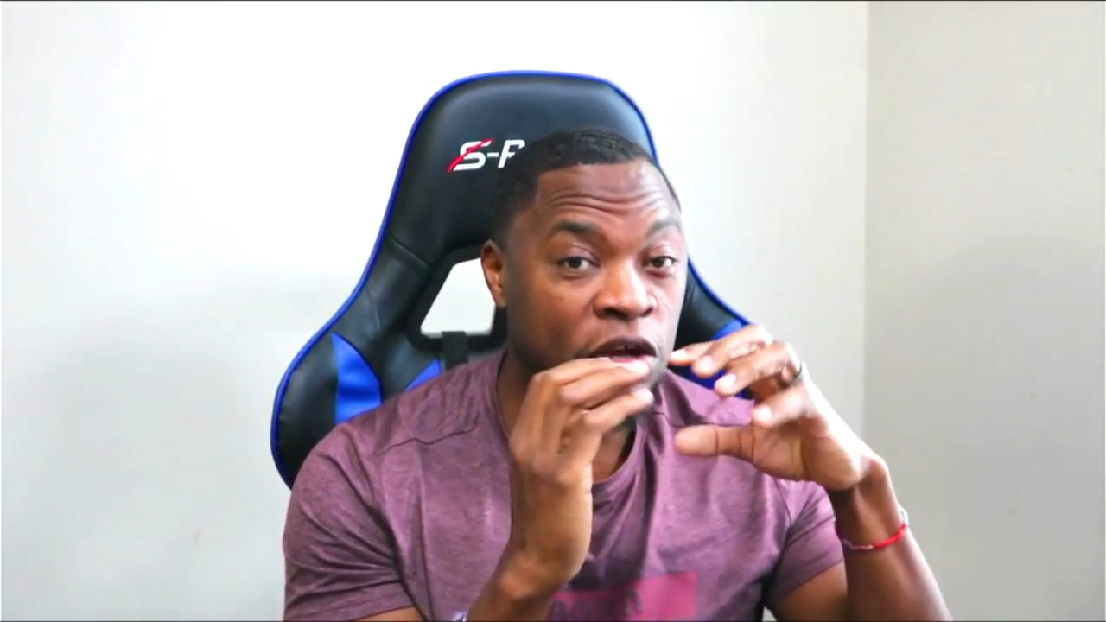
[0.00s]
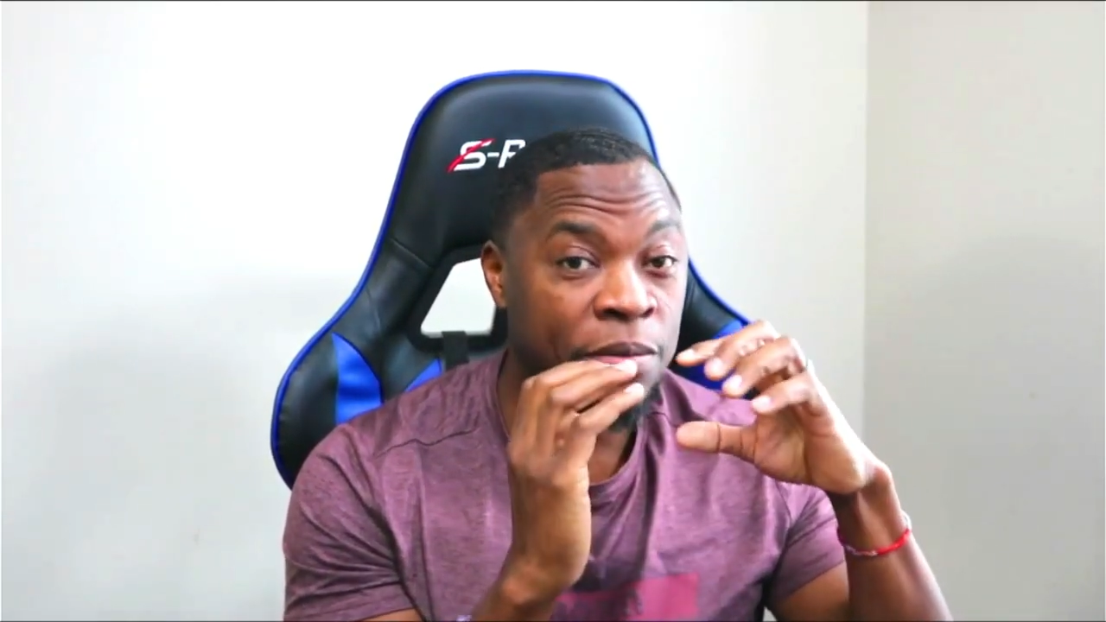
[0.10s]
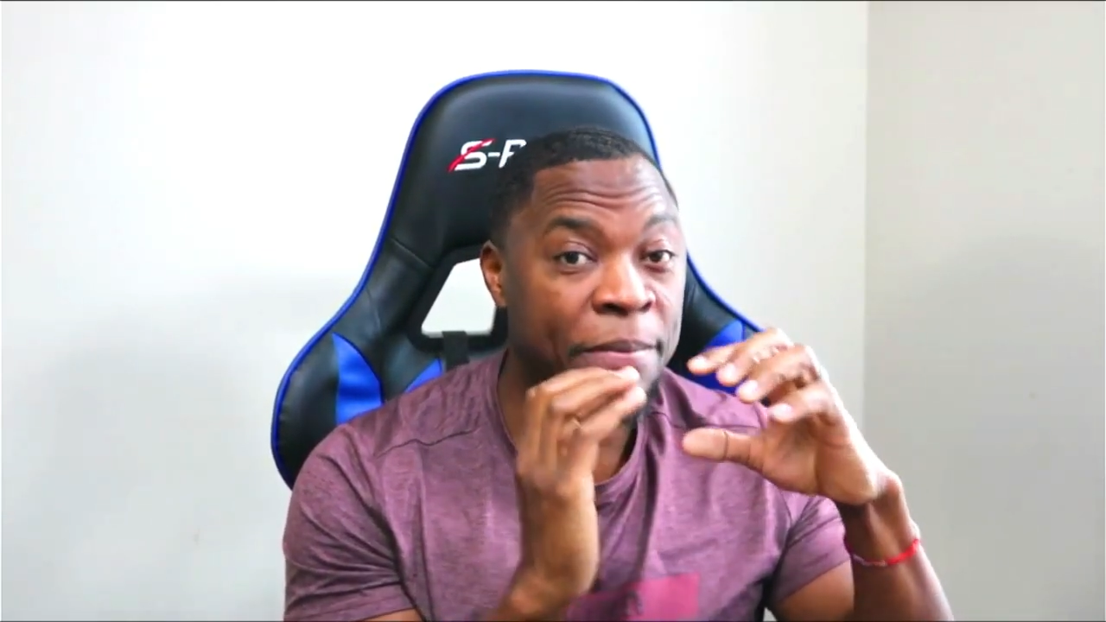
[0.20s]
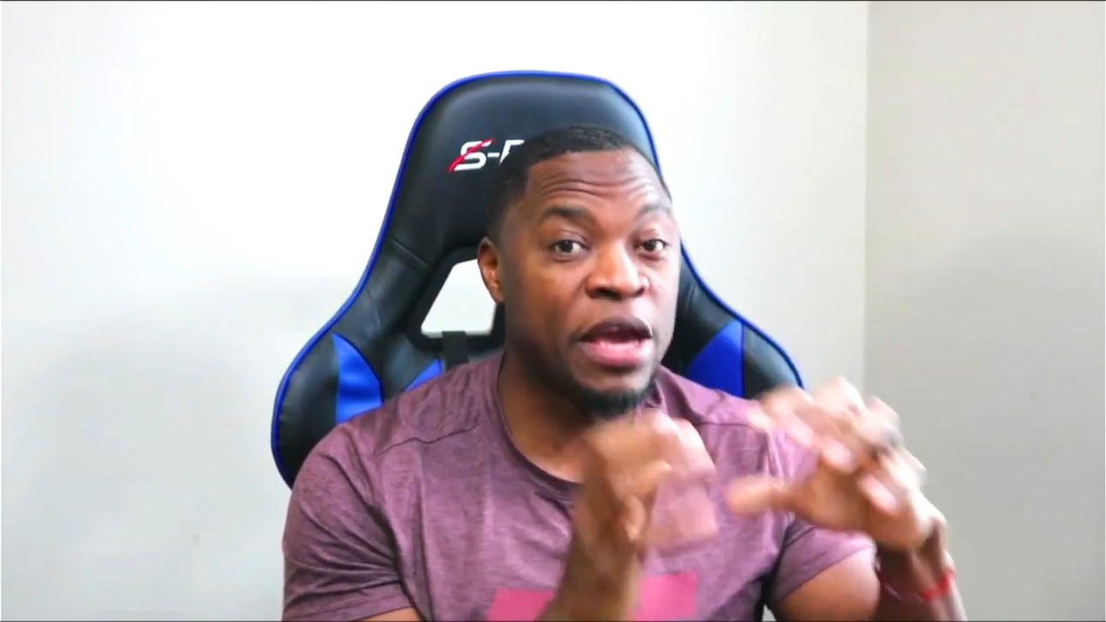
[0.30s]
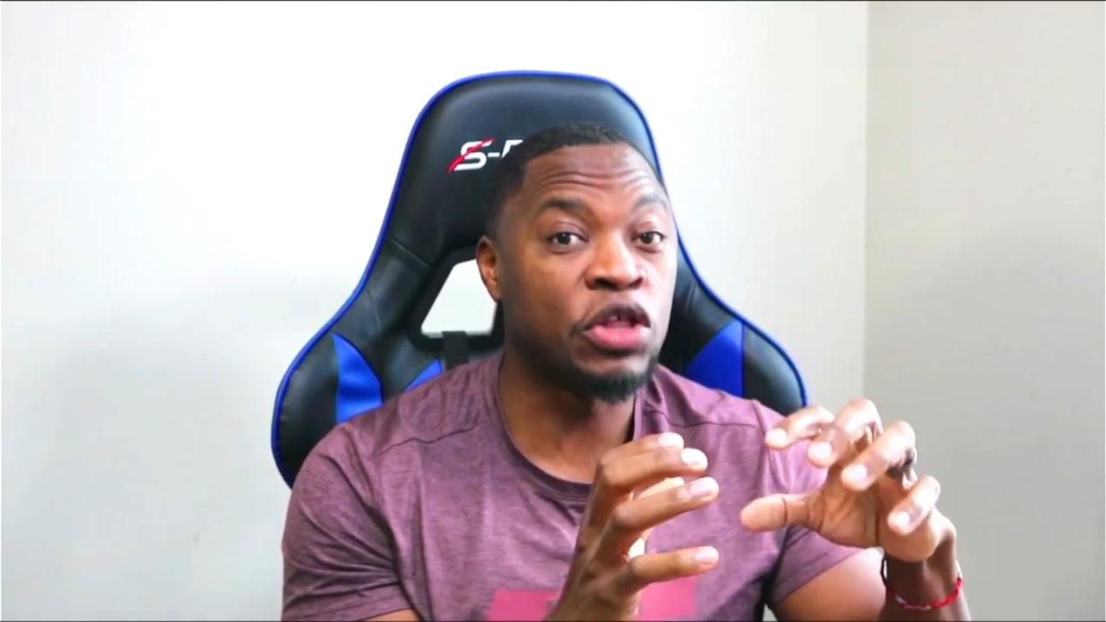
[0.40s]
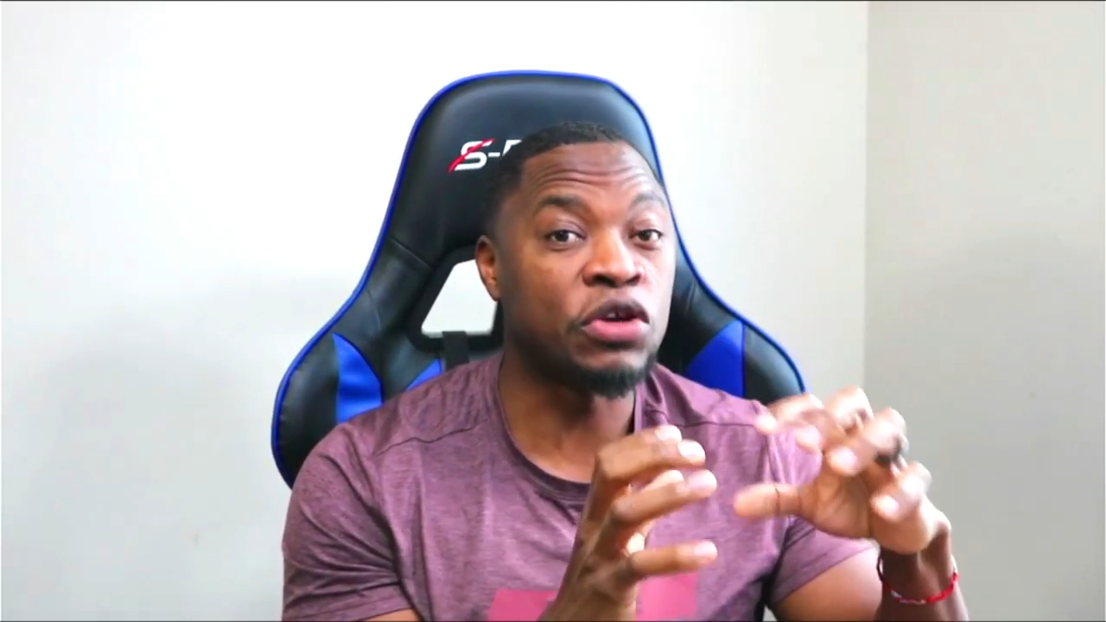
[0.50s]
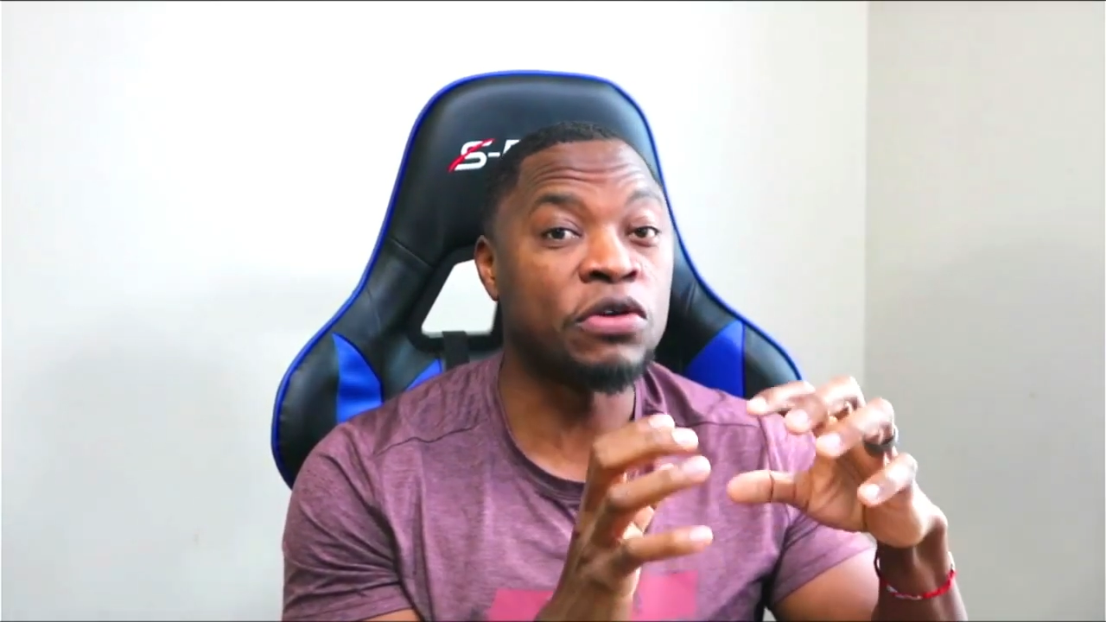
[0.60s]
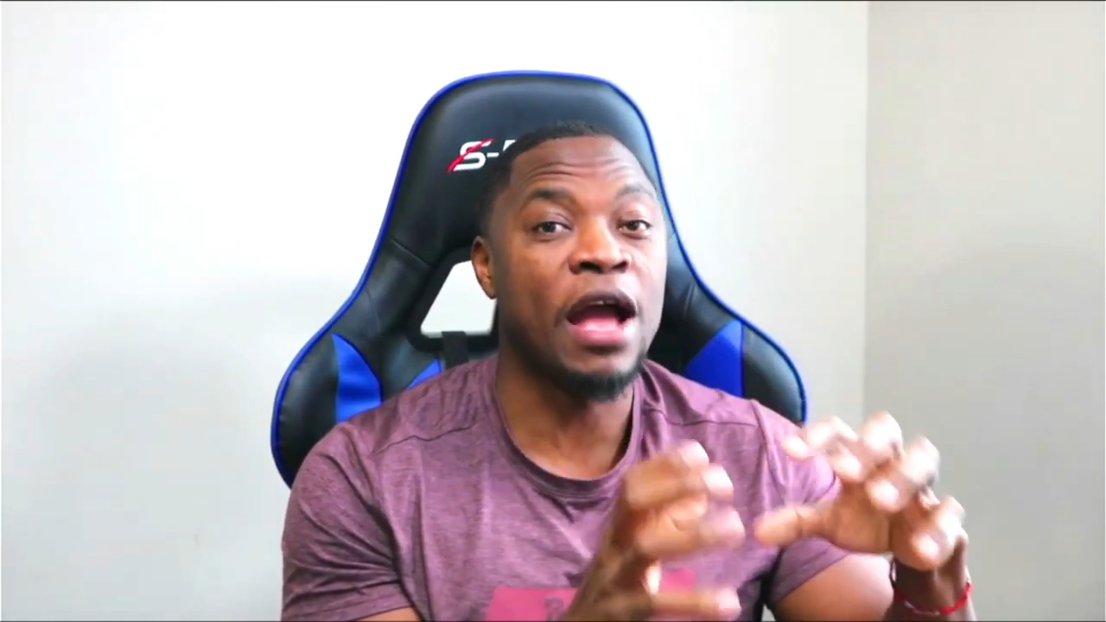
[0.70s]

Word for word: are major